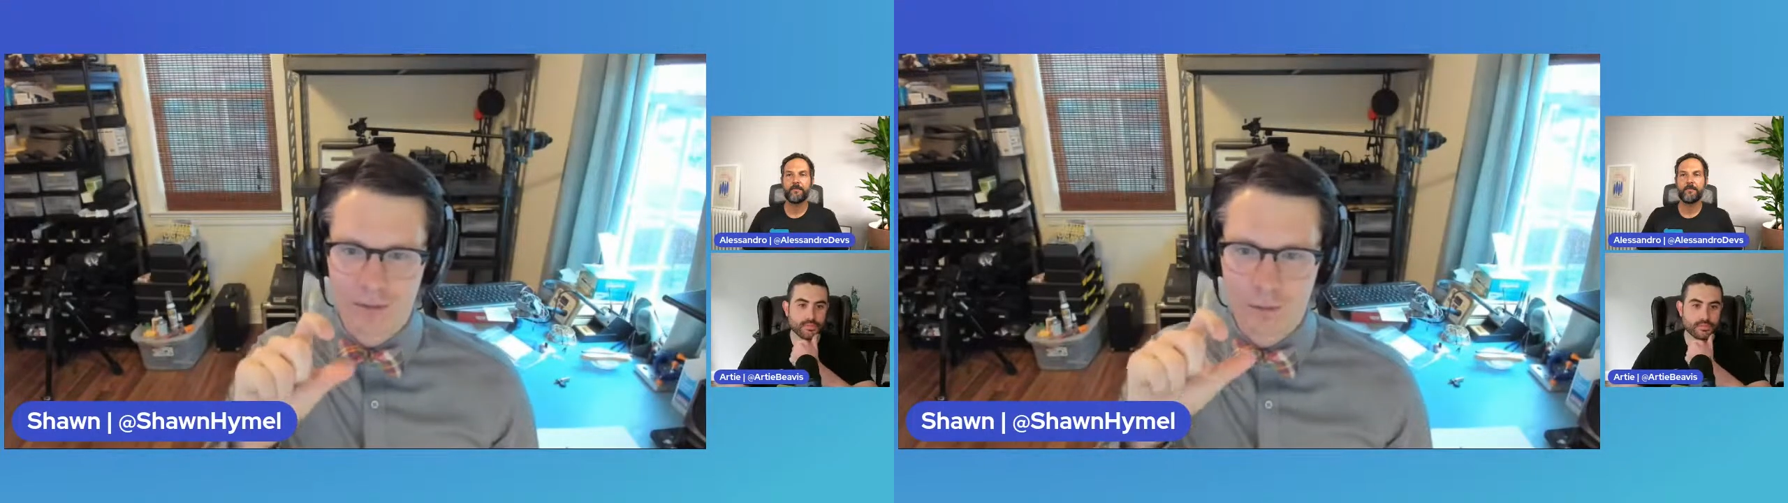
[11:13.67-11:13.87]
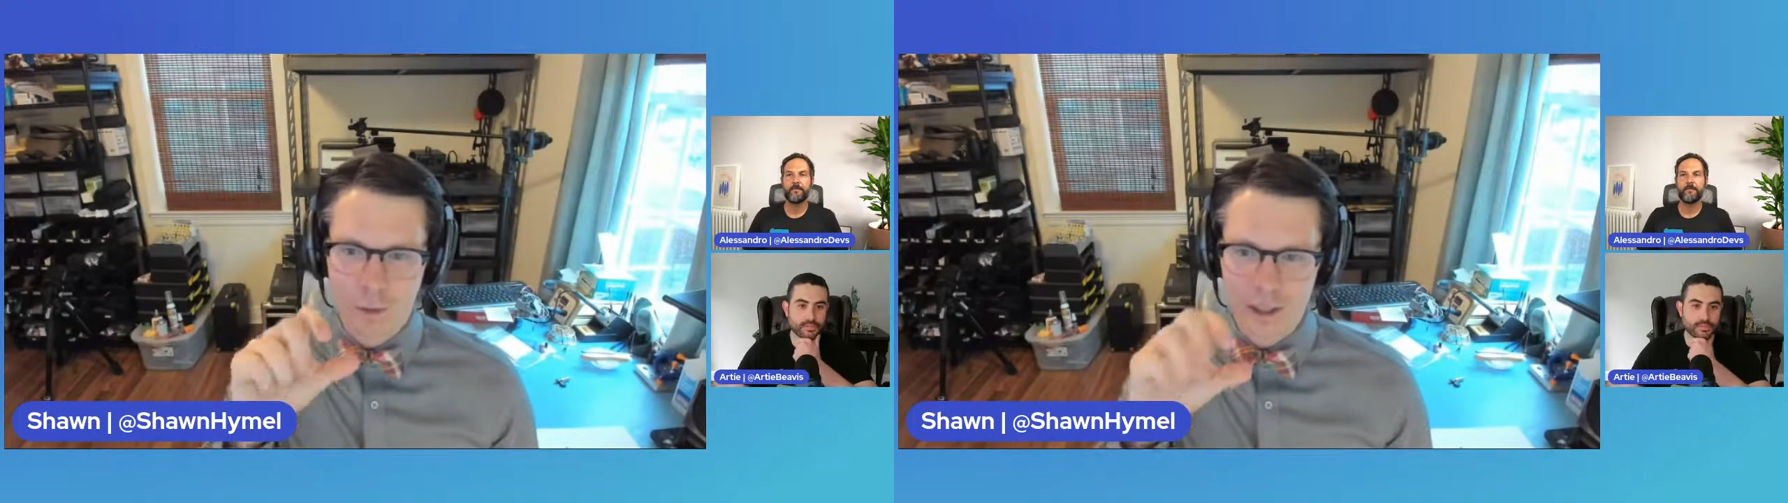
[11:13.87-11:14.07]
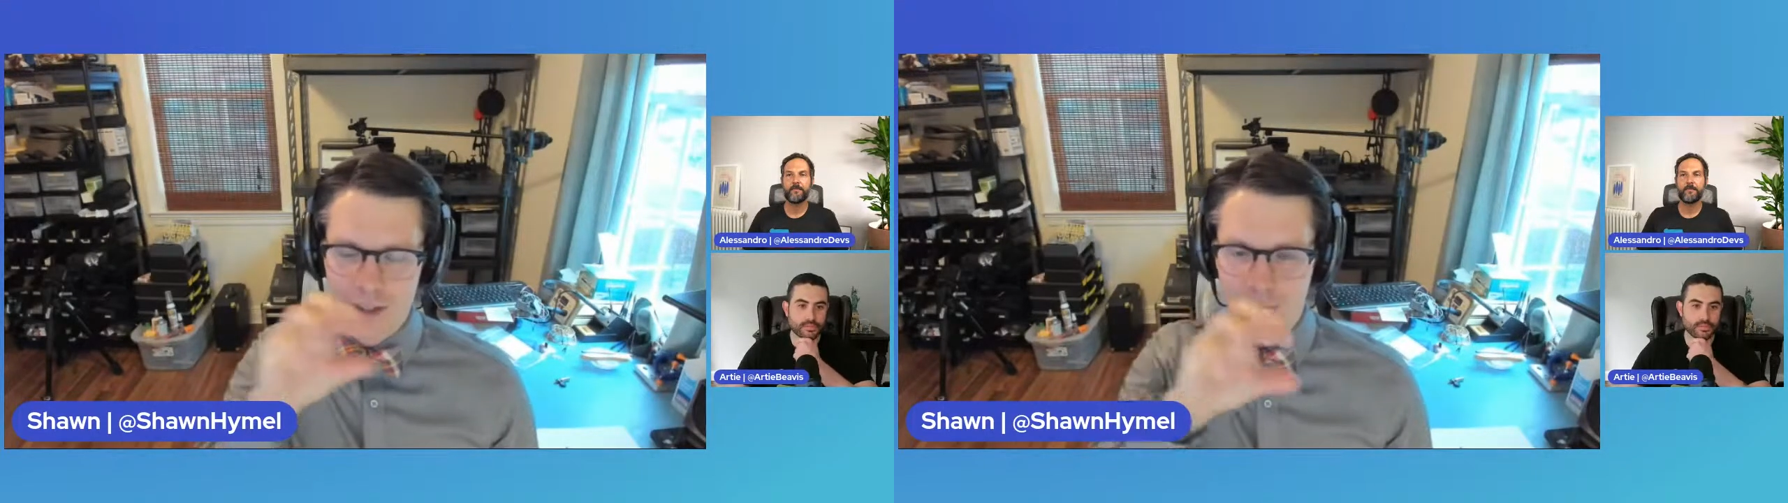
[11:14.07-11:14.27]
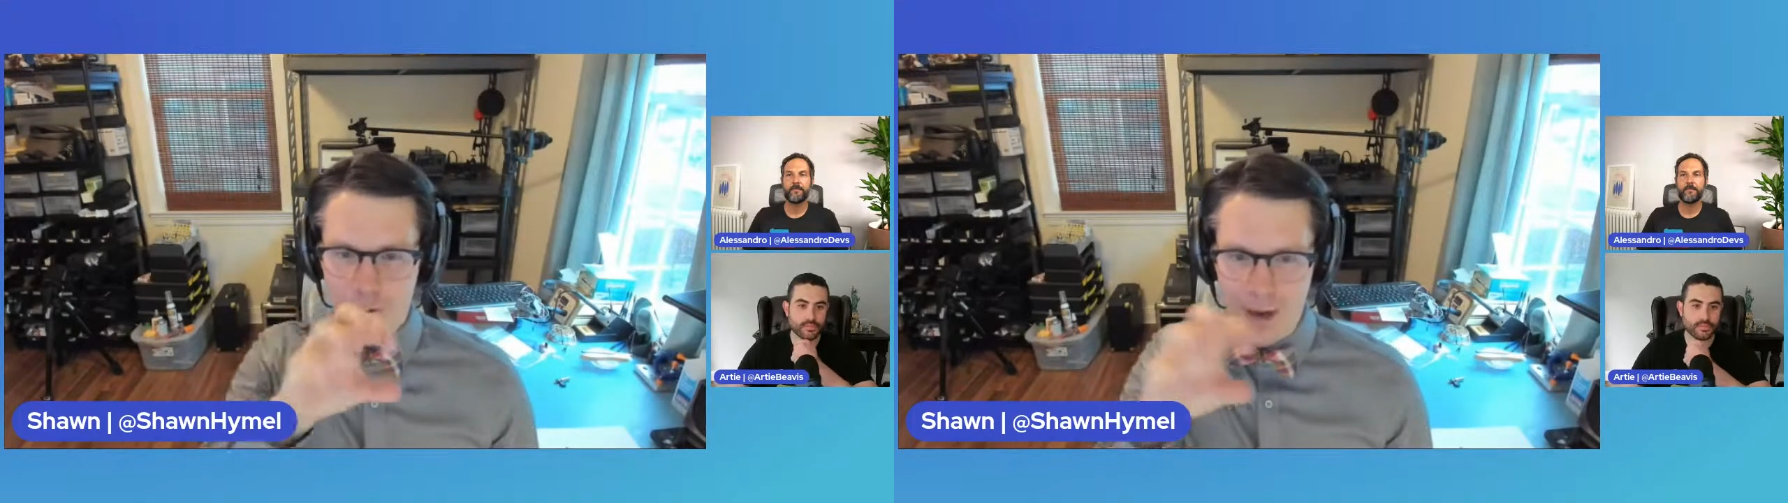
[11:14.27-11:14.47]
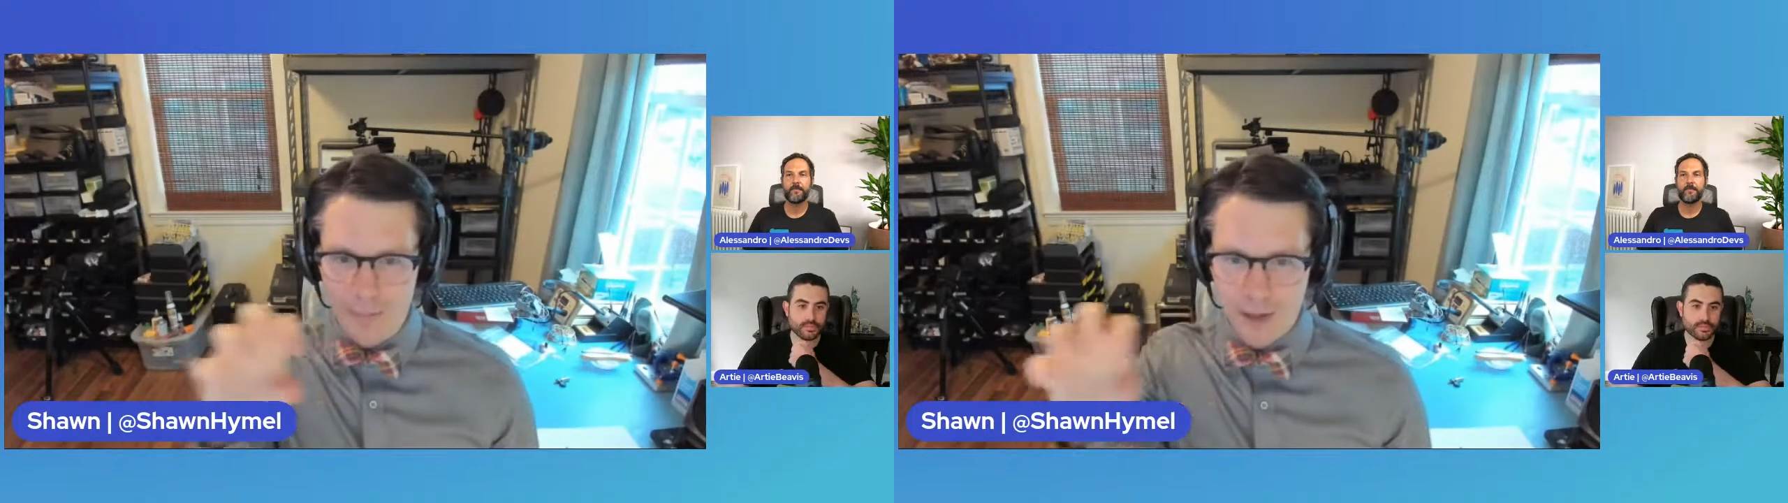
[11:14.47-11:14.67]
what some of the
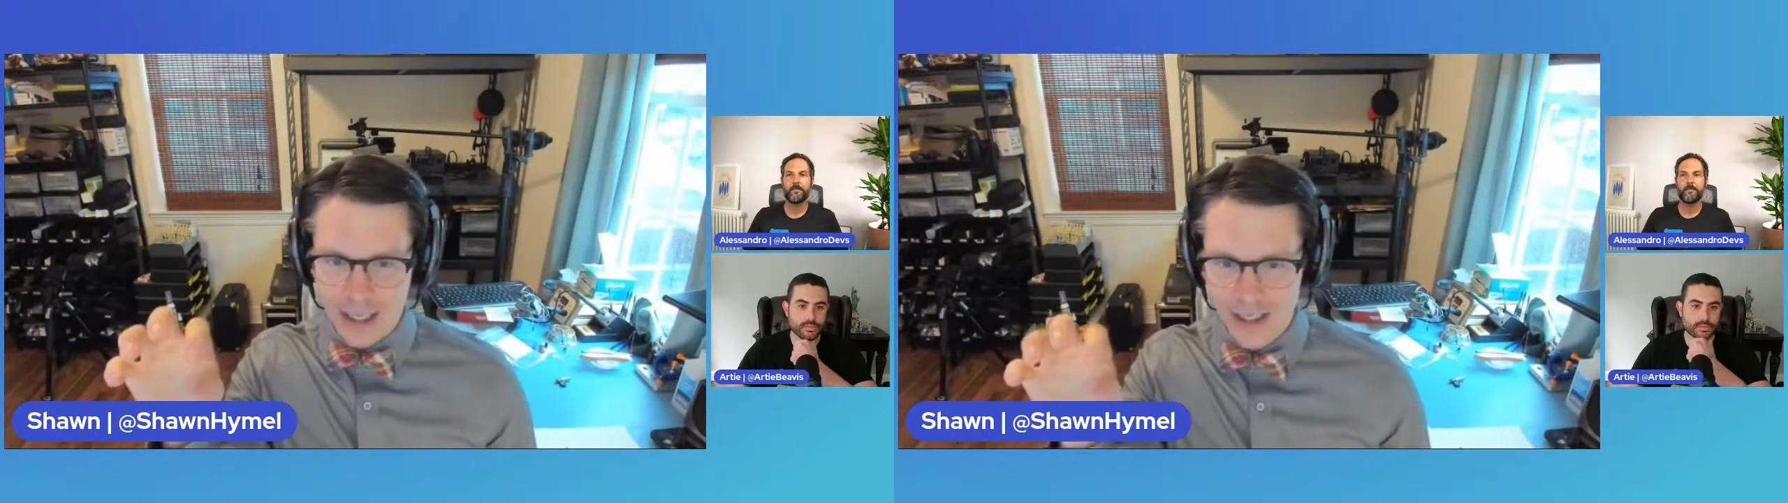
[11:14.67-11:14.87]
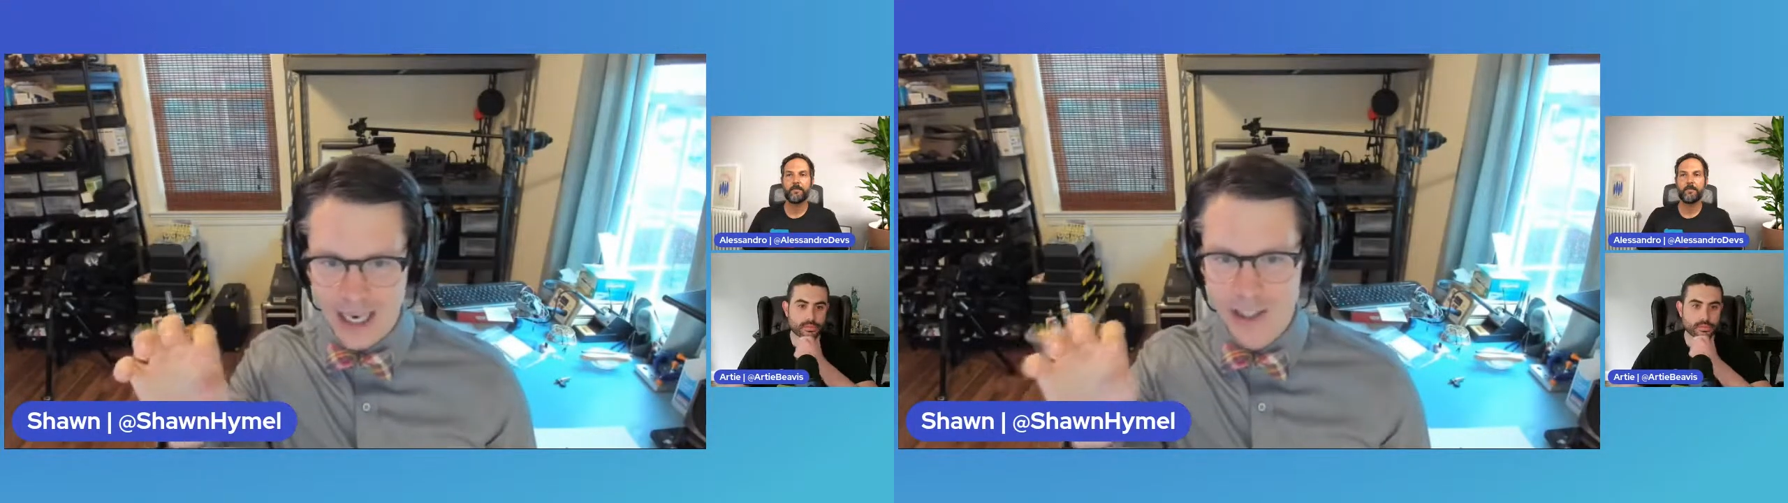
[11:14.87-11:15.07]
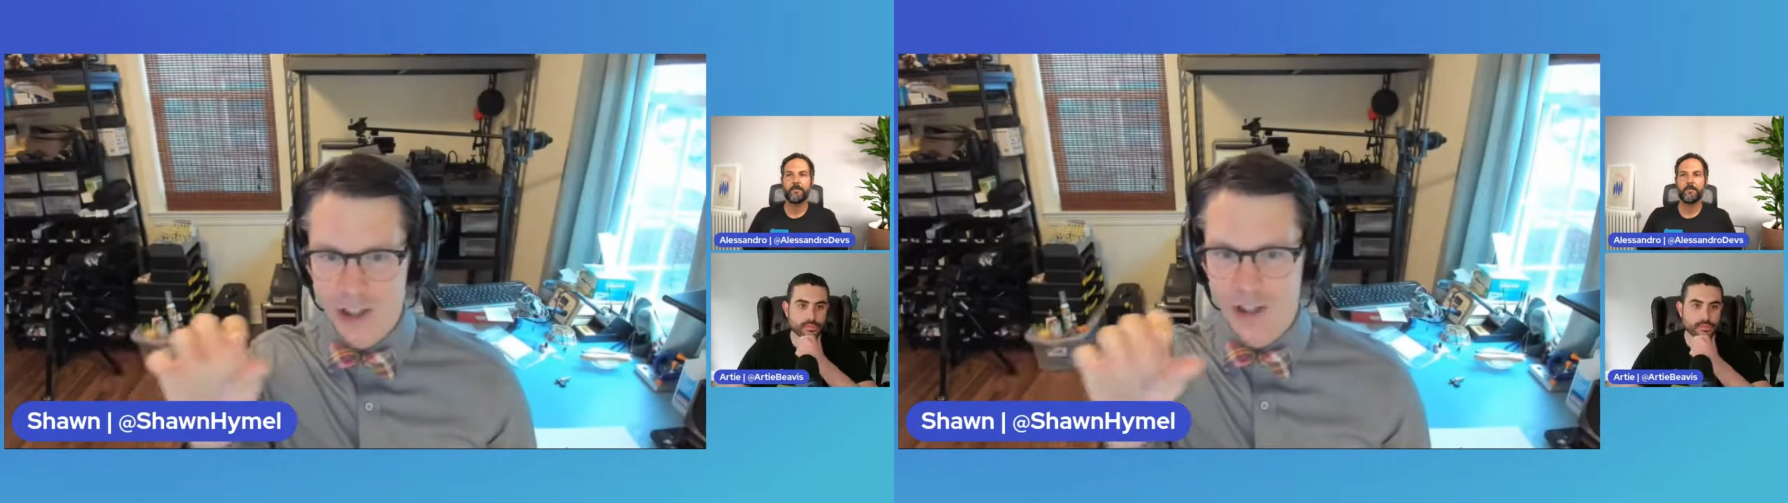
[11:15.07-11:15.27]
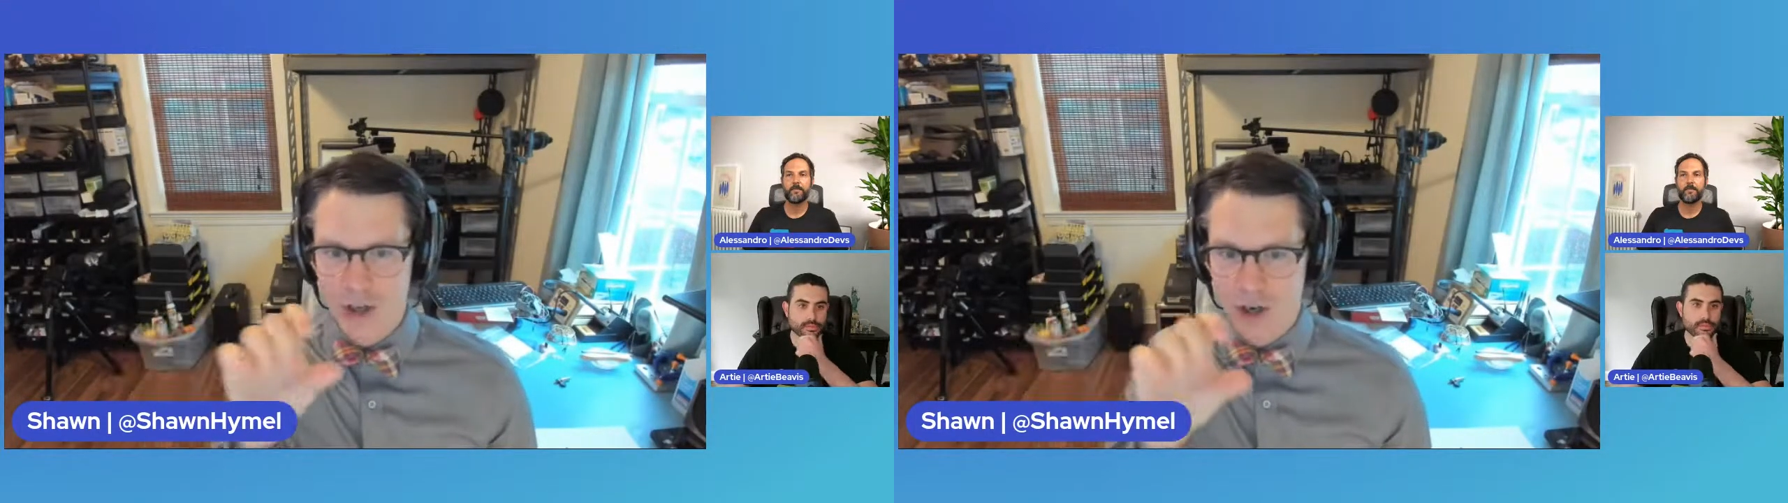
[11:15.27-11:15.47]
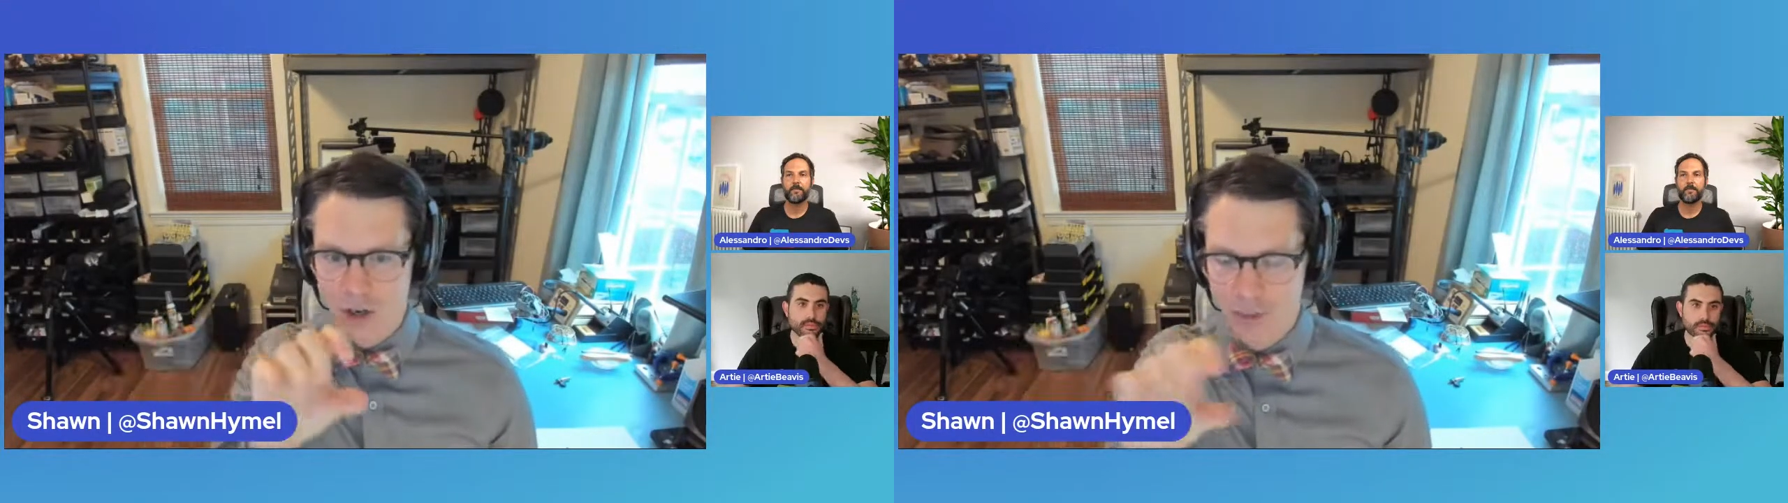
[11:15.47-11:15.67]
representations
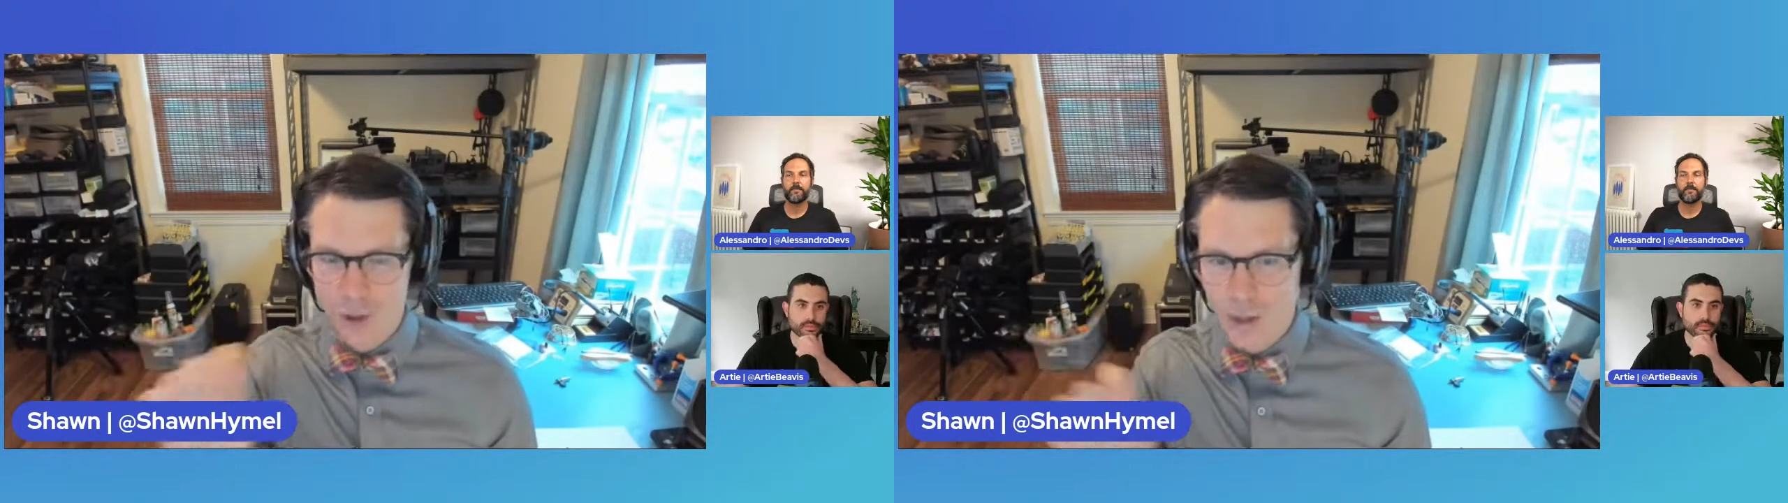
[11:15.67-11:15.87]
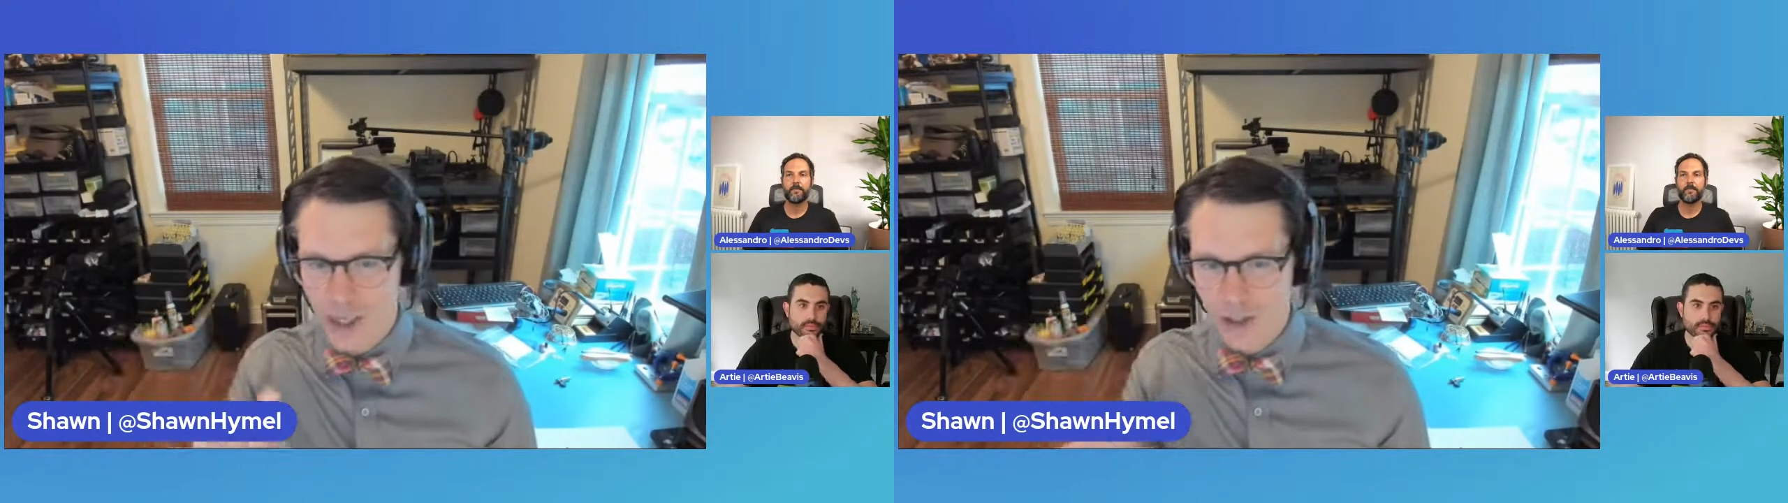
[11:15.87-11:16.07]
are between